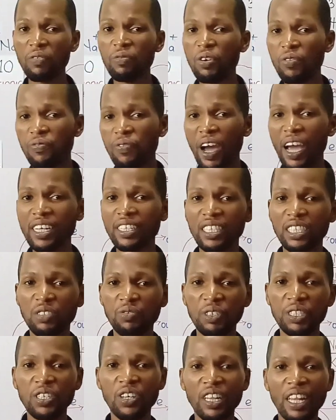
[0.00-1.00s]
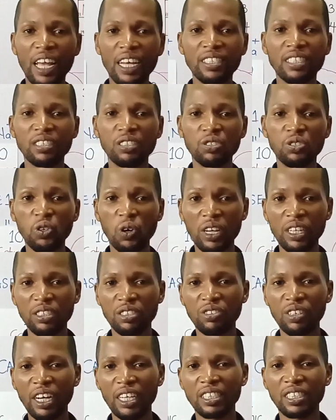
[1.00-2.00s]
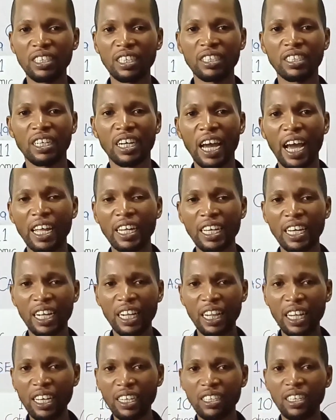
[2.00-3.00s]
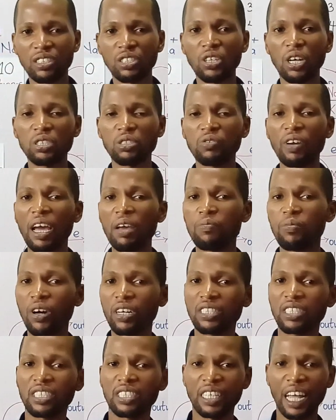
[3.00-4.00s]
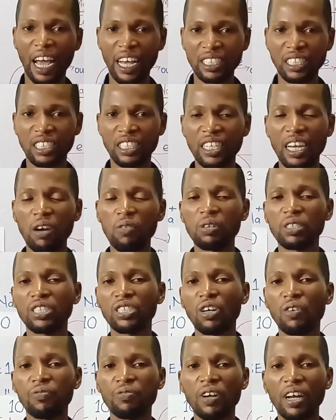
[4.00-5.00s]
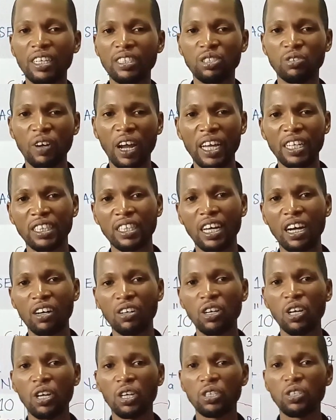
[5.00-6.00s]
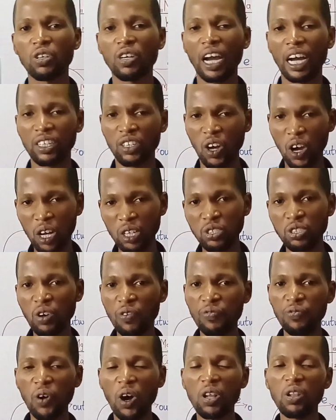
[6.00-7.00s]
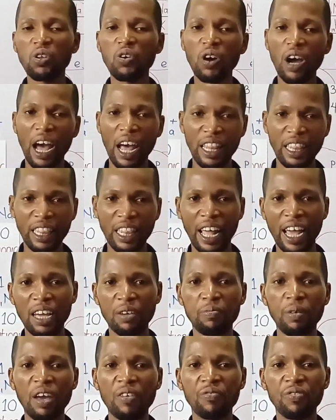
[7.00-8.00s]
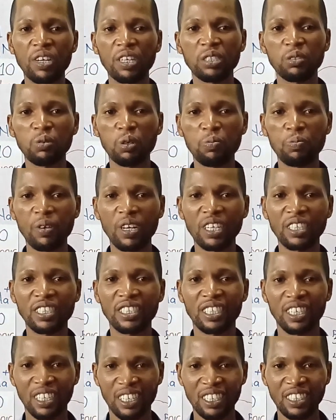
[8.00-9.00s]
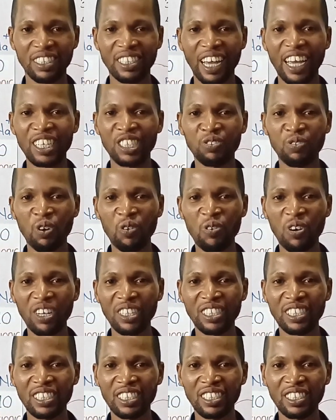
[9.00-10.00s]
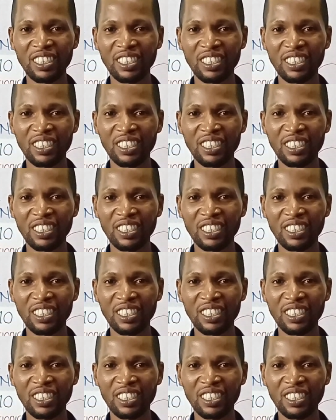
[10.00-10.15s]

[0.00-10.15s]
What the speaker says: if you find this video lesson so interesting, kindly click the subscribe button and share with your friends right now. You can also follow and like my Facebook page. Thanks for watching.